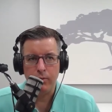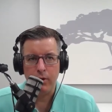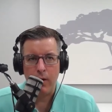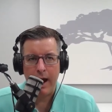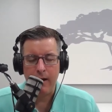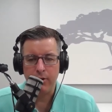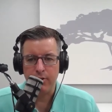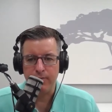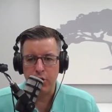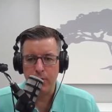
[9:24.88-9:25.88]
you know, how
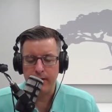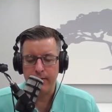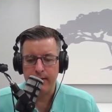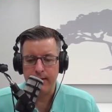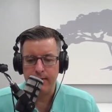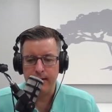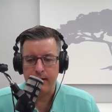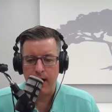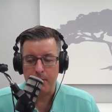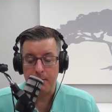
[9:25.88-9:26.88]
you're viewing the, the
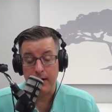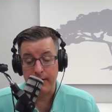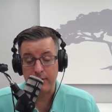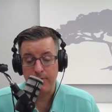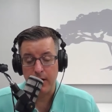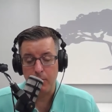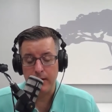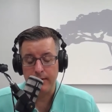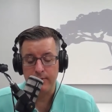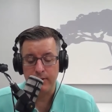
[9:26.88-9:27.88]
economy. And I think it's a very
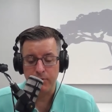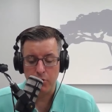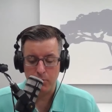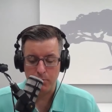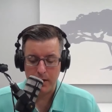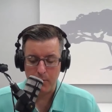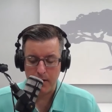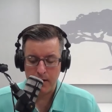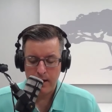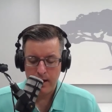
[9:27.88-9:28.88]
realistic view, by the
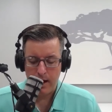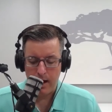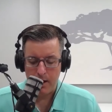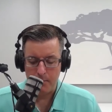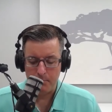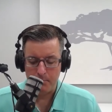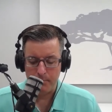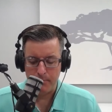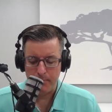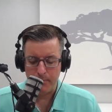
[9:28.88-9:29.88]
way, um,
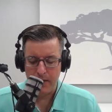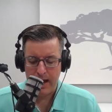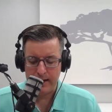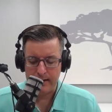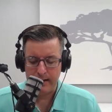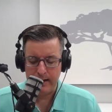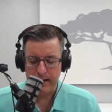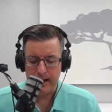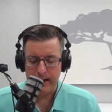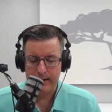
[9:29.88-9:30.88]
that,
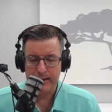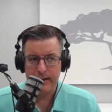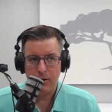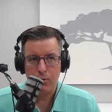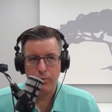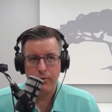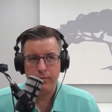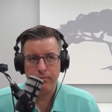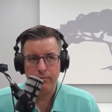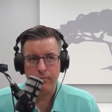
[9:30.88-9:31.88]
uh, you know,
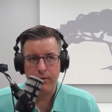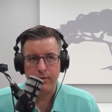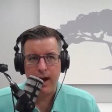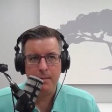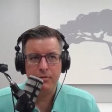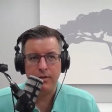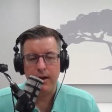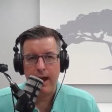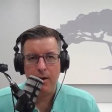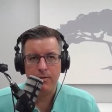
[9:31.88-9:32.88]
the types of
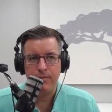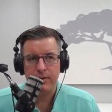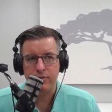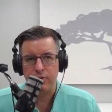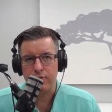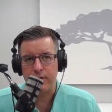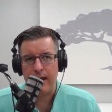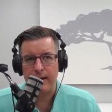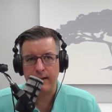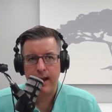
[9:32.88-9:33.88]
how investors
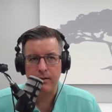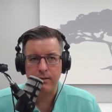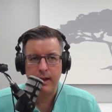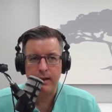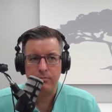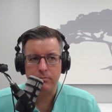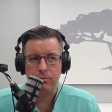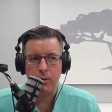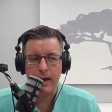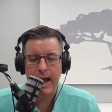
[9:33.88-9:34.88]
can, can, can
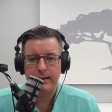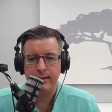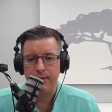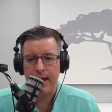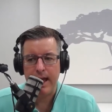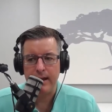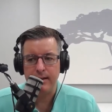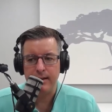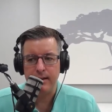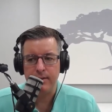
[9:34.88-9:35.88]
react to that
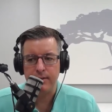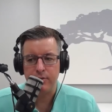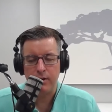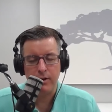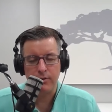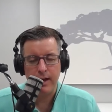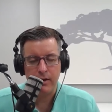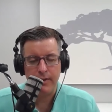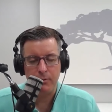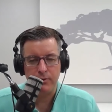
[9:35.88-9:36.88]
is interesting. Your
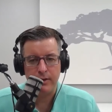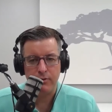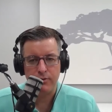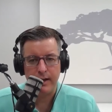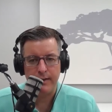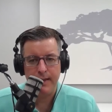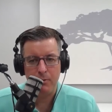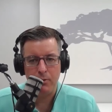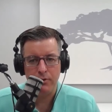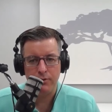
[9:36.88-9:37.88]
take on that was interesting. And
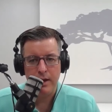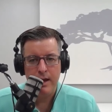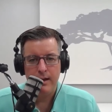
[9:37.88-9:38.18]
that was